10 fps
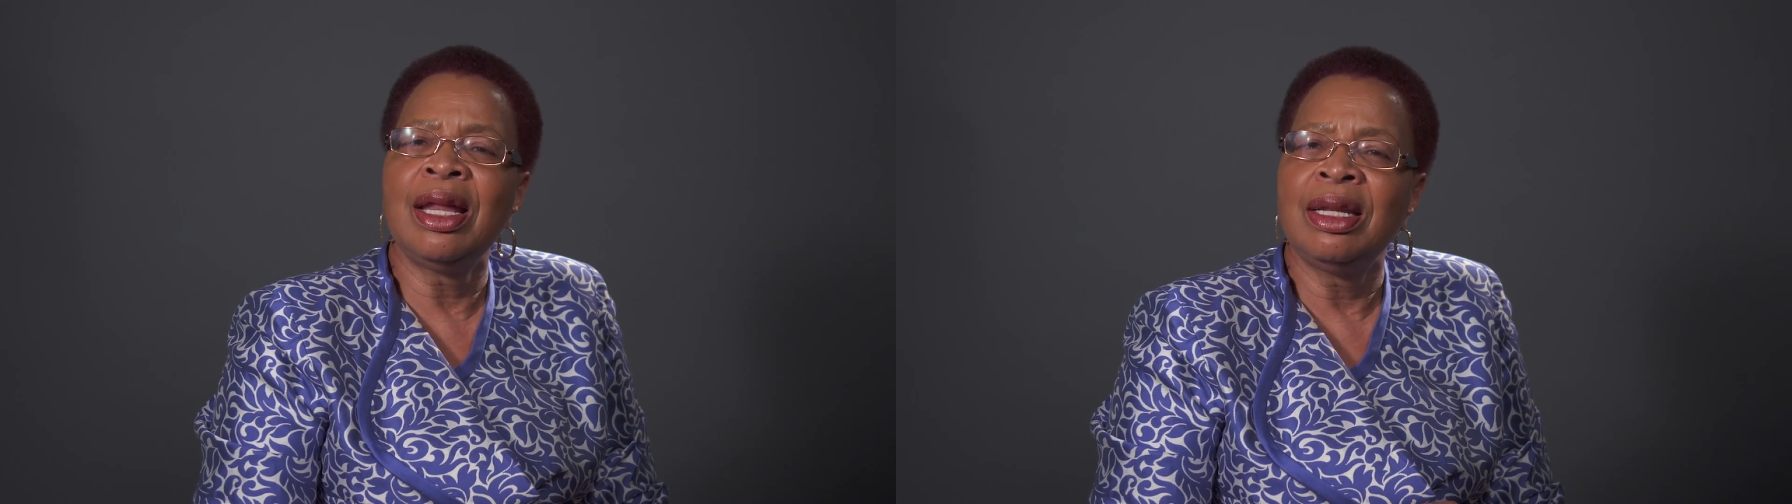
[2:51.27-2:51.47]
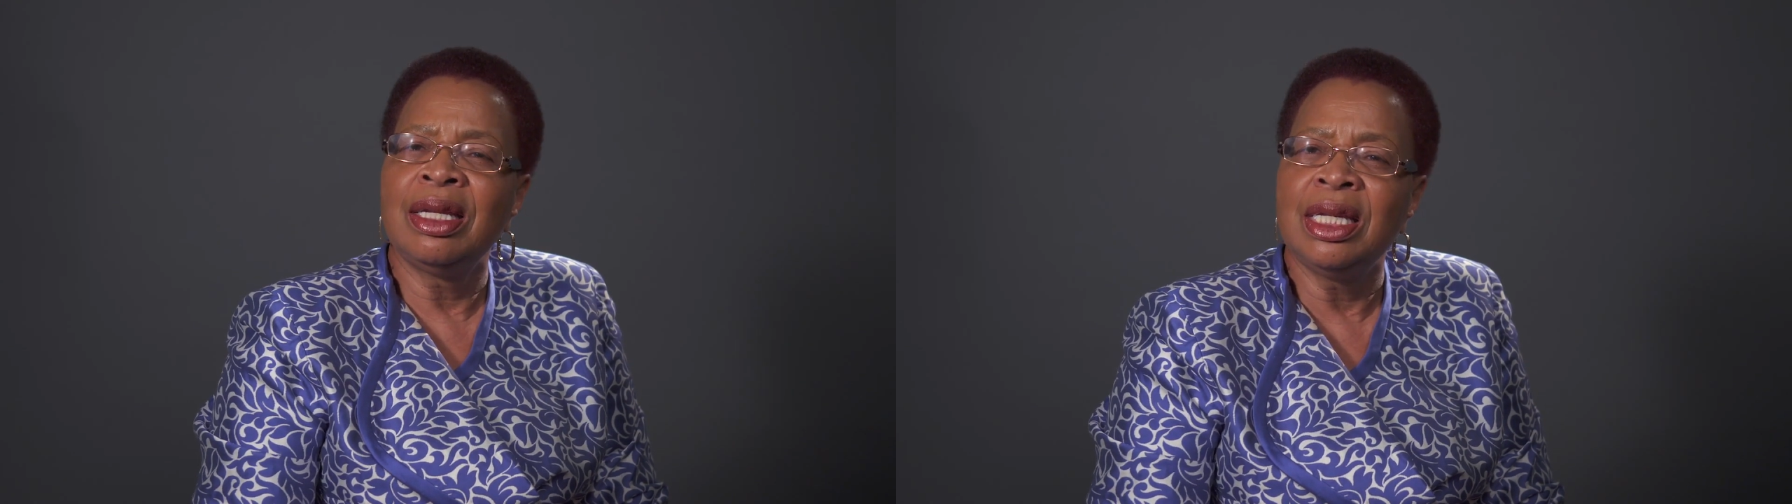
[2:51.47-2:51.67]

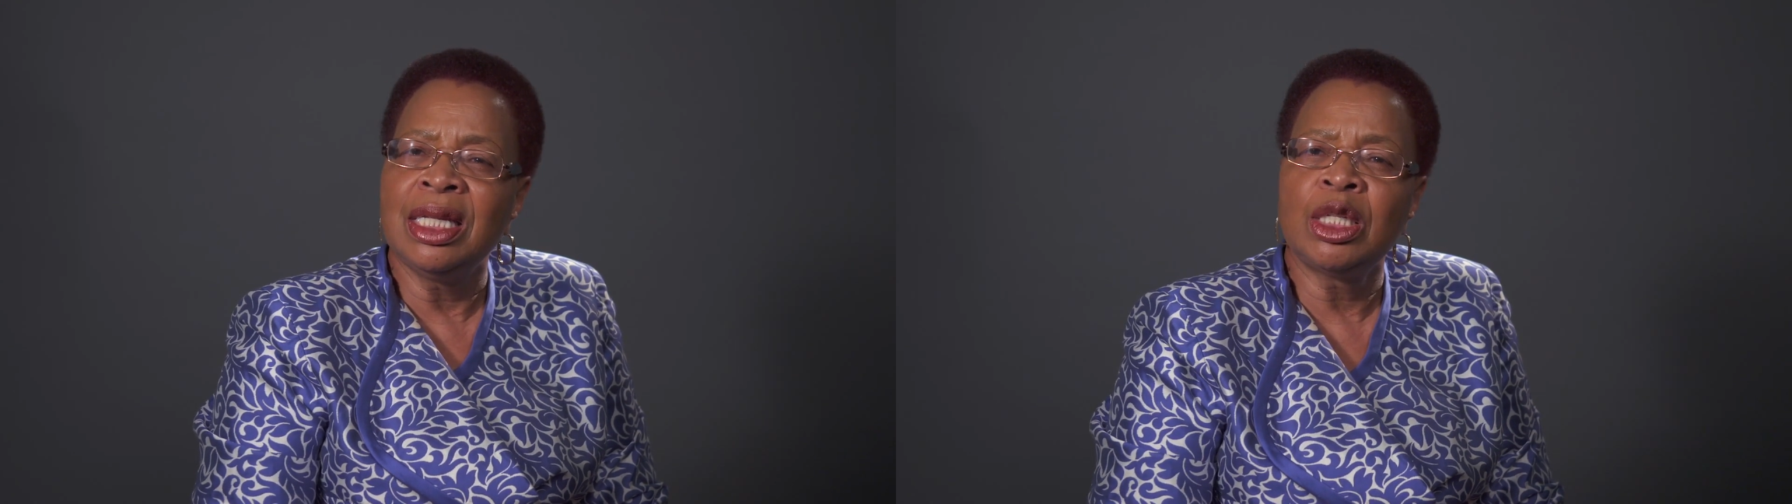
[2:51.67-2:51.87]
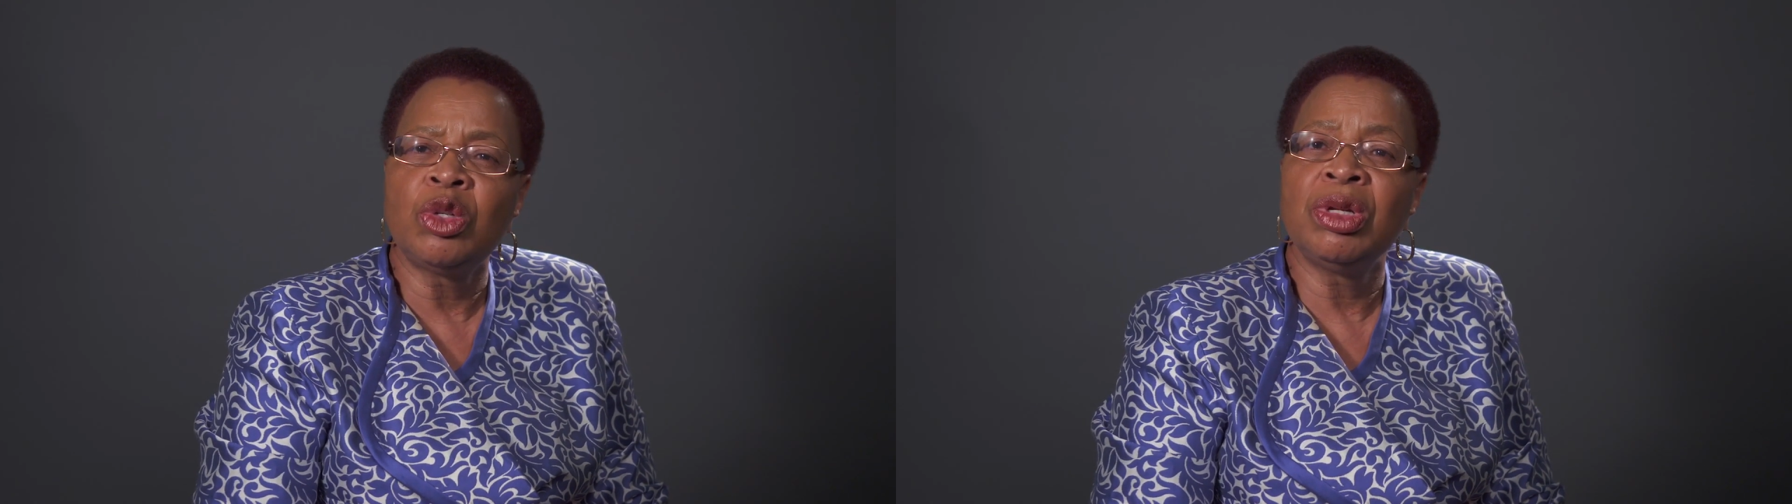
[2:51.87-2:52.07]
and
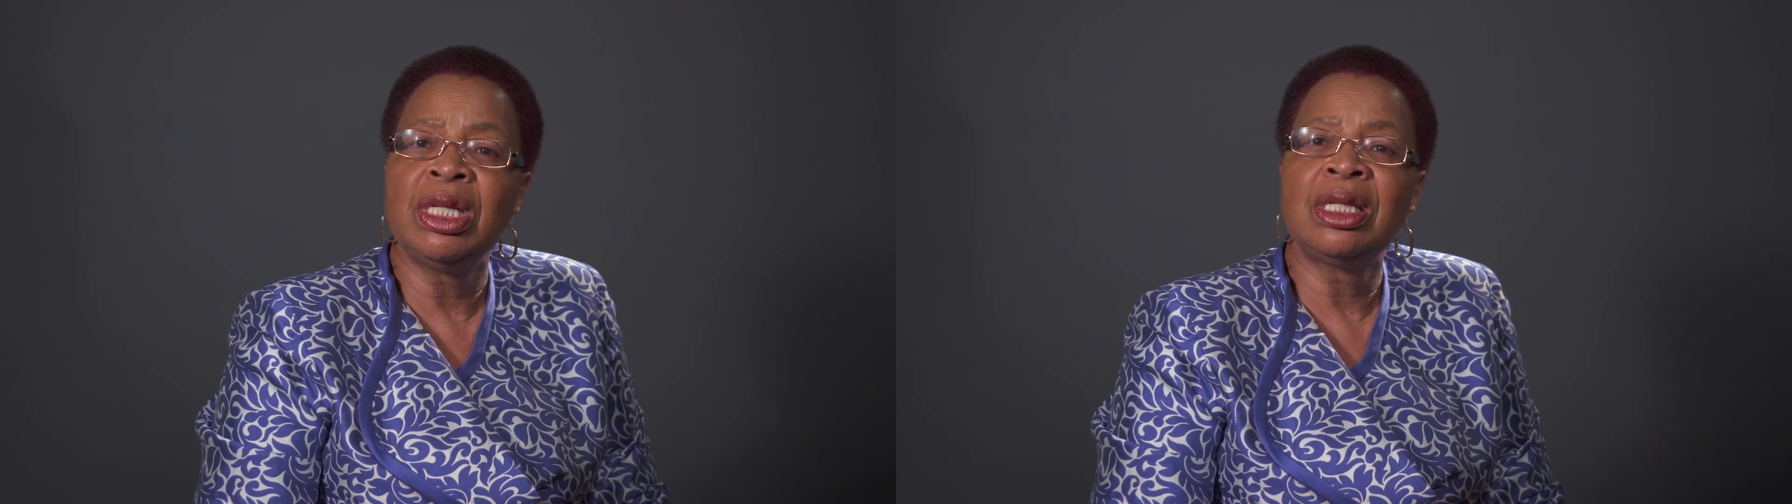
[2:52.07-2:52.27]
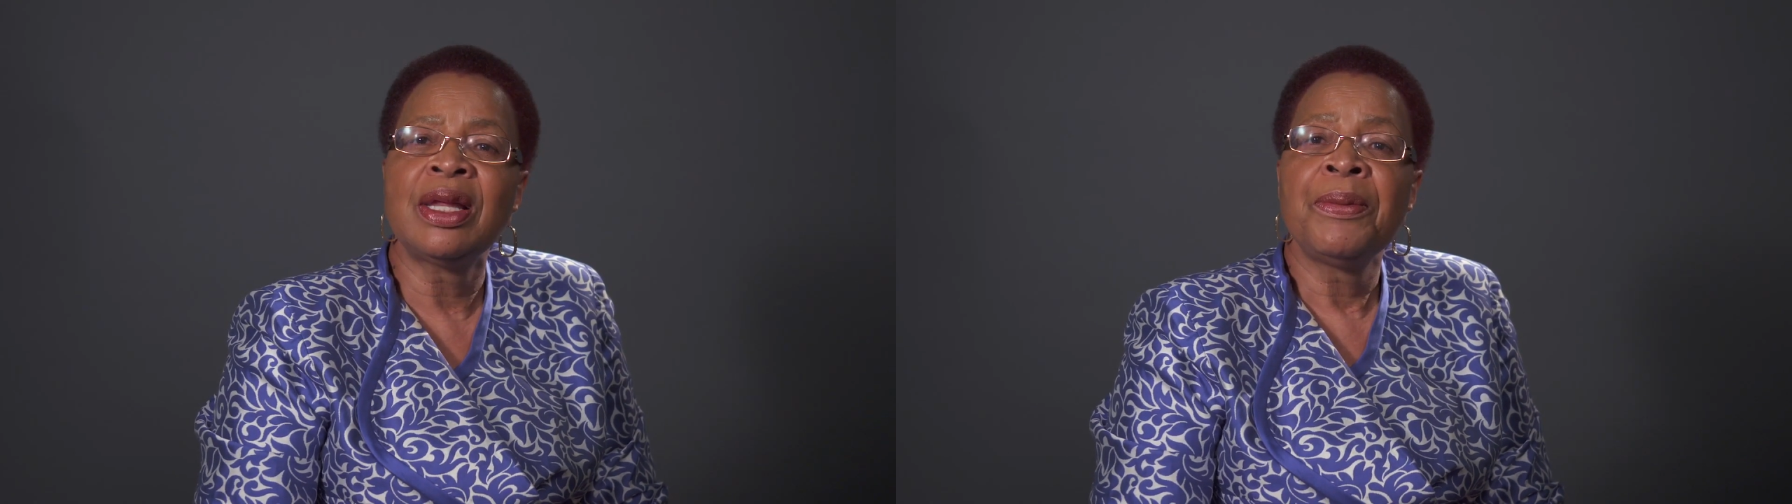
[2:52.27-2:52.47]

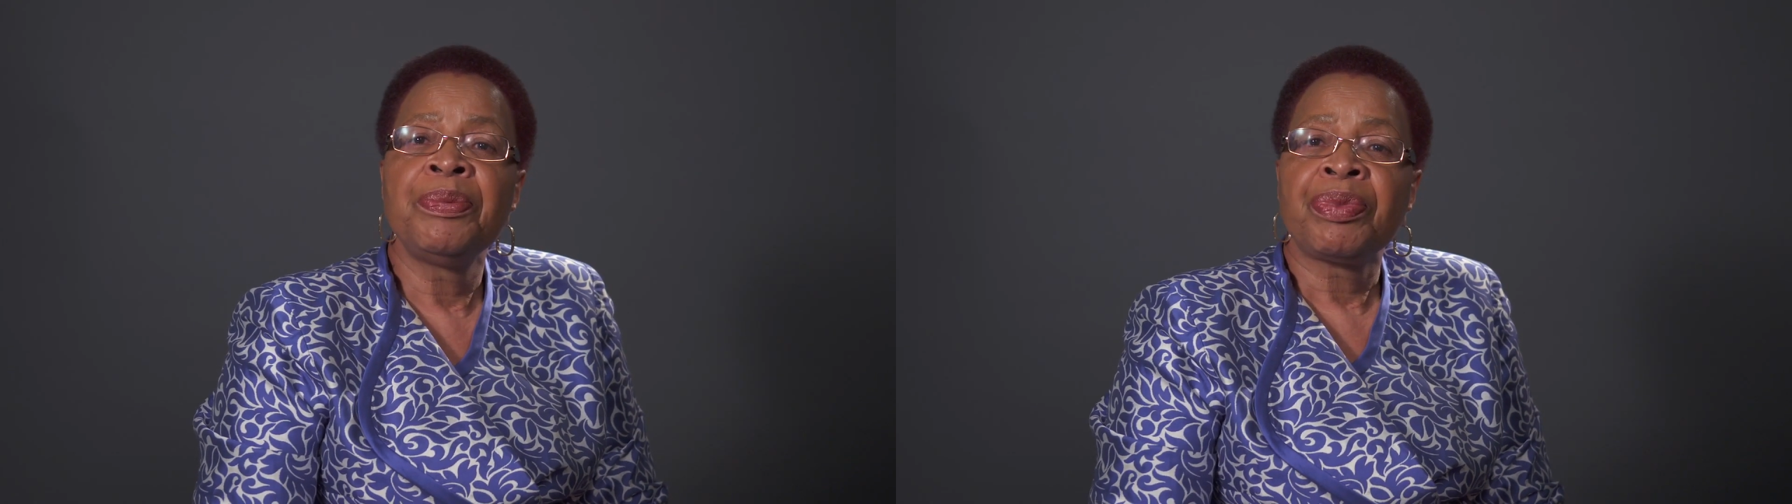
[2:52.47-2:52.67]
districts